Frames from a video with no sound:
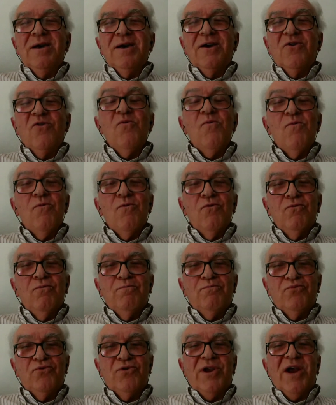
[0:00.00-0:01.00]
a
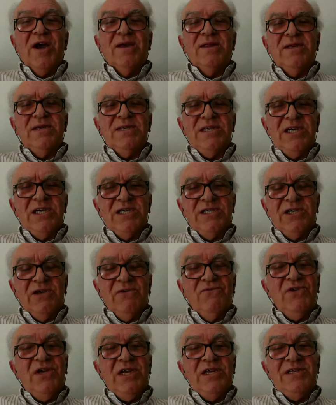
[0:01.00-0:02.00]
desirable side
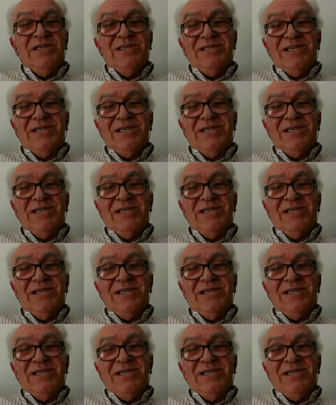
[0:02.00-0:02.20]
effect.